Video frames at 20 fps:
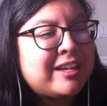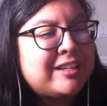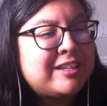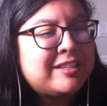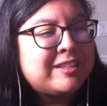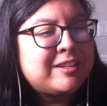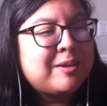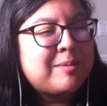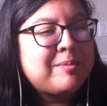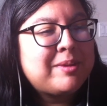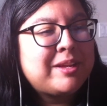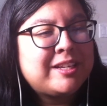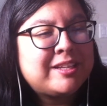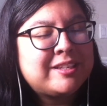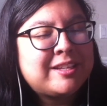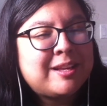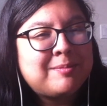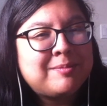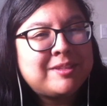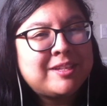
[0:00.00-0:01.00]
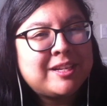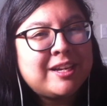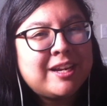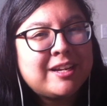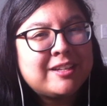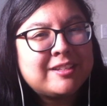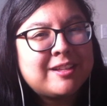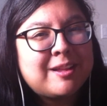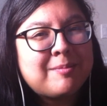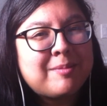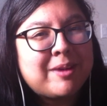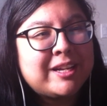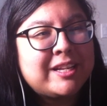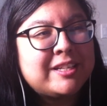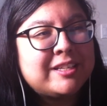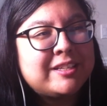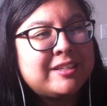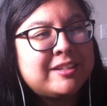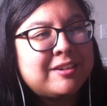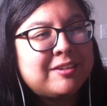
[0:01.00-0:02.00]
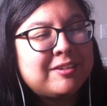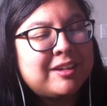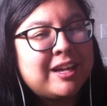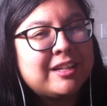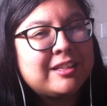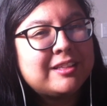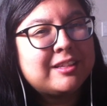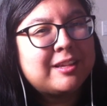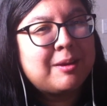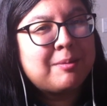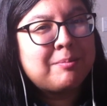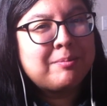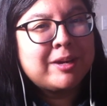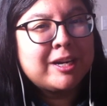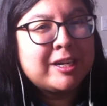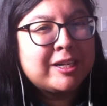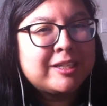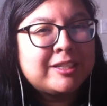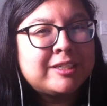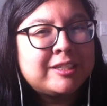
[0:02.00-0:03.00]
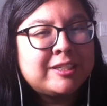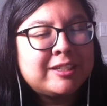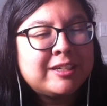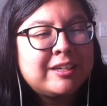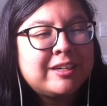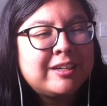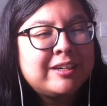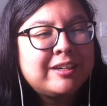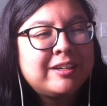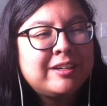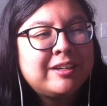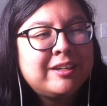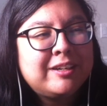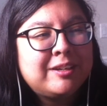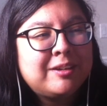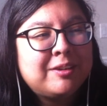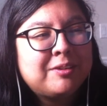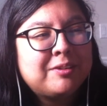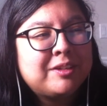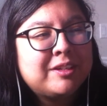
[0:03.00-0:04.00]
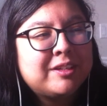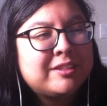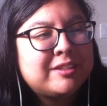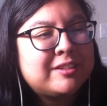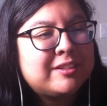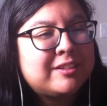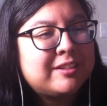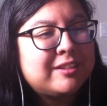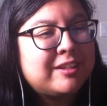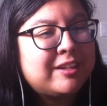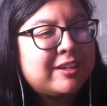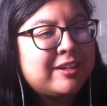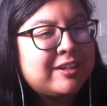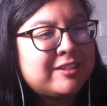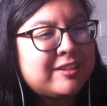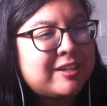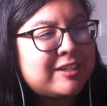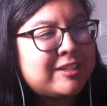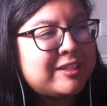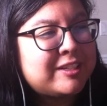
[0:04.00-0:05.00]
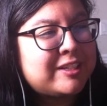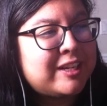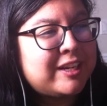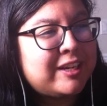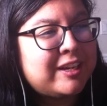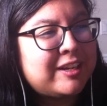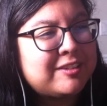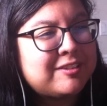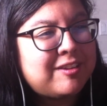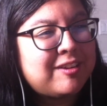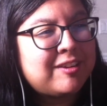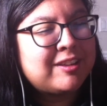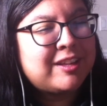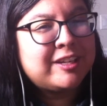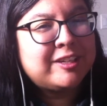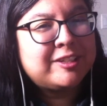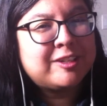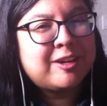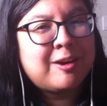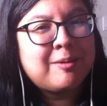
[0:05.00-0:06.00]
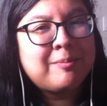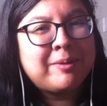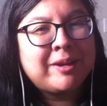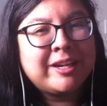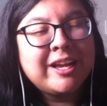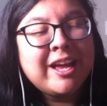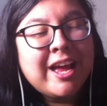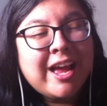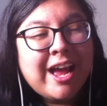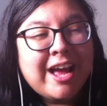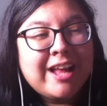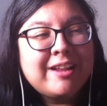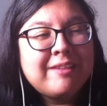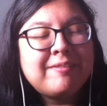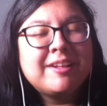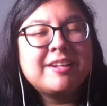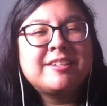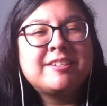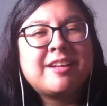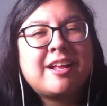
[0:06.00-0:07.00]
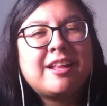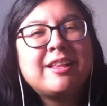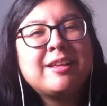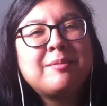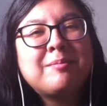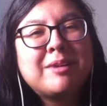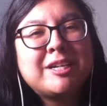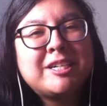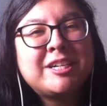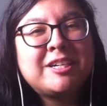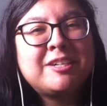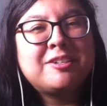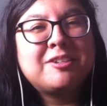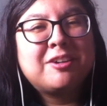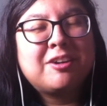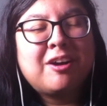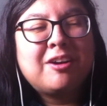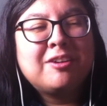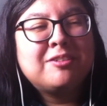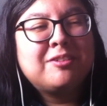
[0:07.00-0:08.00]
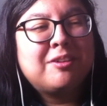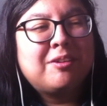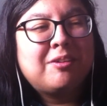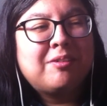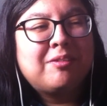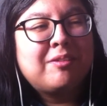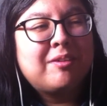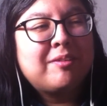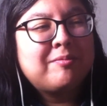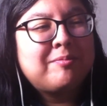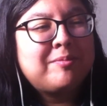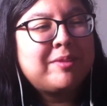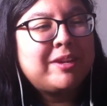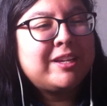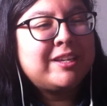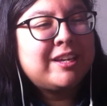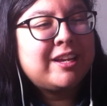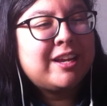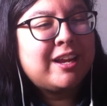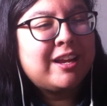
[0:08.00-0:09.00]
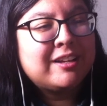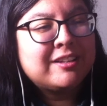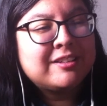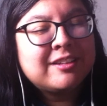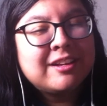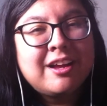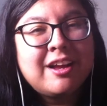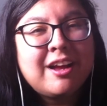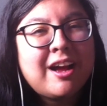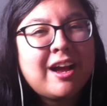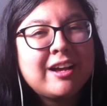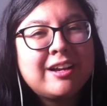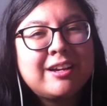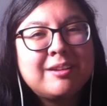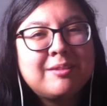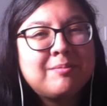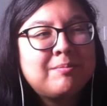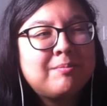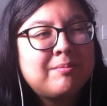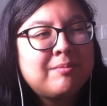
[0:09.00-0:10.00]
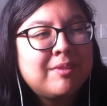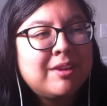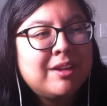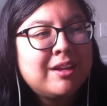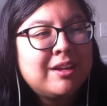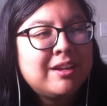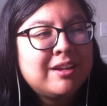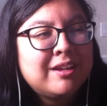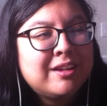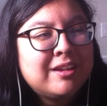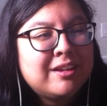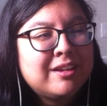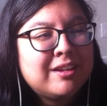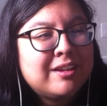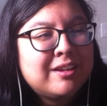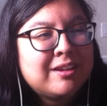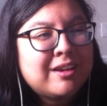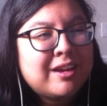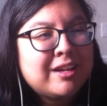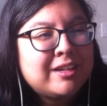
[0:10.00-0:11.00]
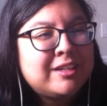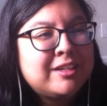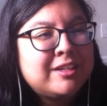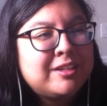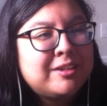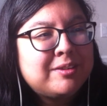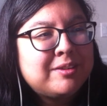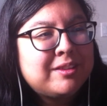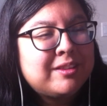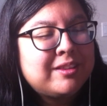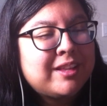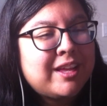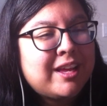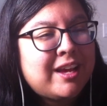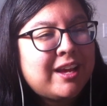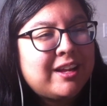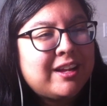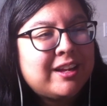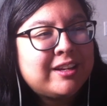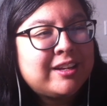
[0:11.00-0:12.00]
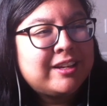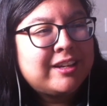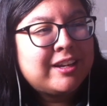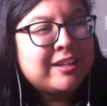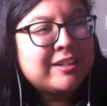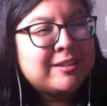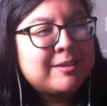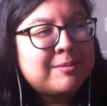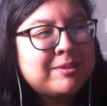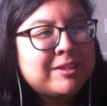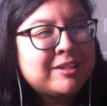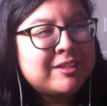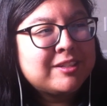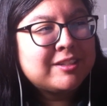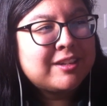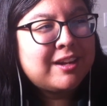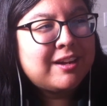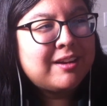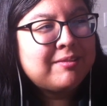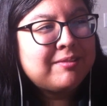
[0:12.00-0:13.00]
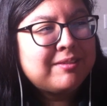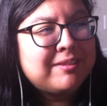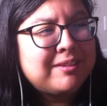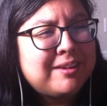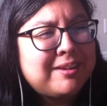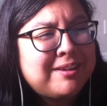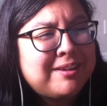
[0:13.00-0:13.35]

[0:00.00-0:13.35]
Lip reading: I can still be in the same city as them. I can still get their merch. You know, there is such a thing as online shopping. And if they're selling merch in Toronto of BTS, I could do that. I could get some of their stuff.